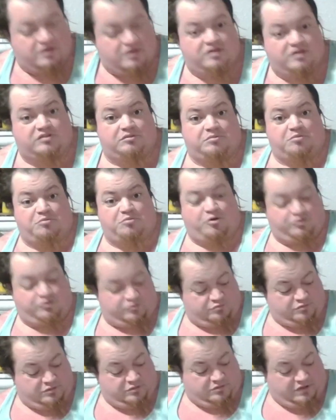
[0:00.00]
because I'm the most
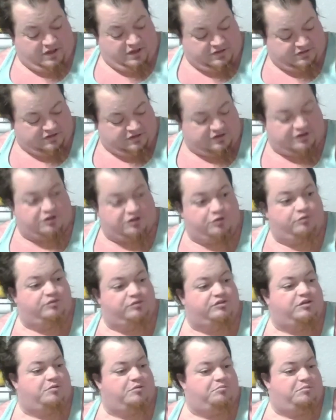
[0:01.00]
likely to
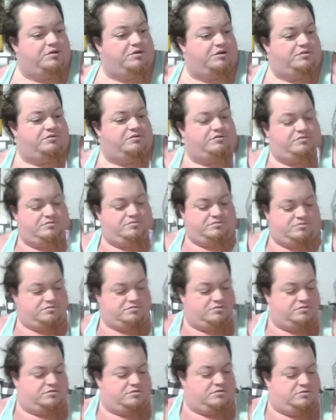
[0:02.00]
use them.
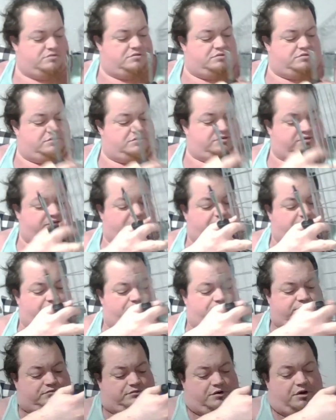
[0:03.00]

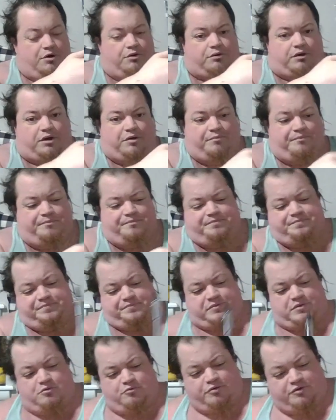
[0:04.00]
So, okay.
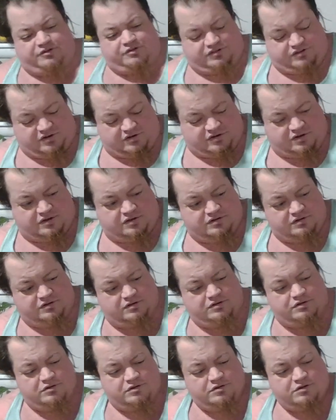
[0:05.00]
We're just gonna
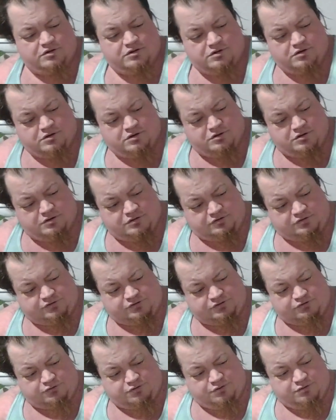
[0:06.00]

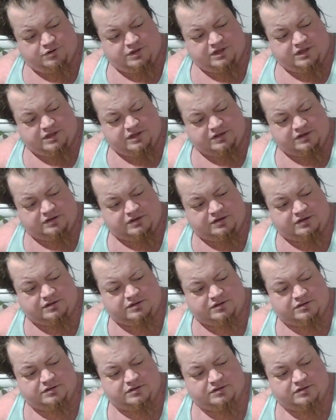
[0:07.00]
screw in